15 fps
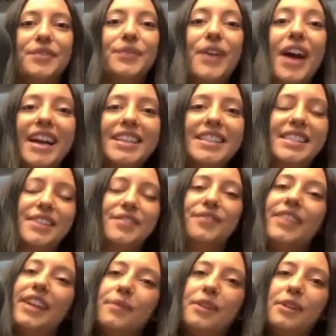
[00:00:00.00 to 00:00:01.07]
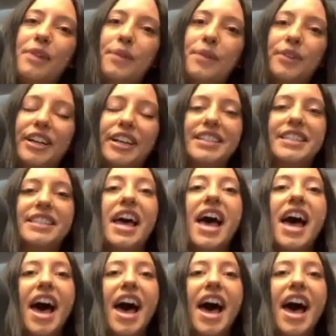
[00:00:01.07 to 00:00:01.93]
friends and family members,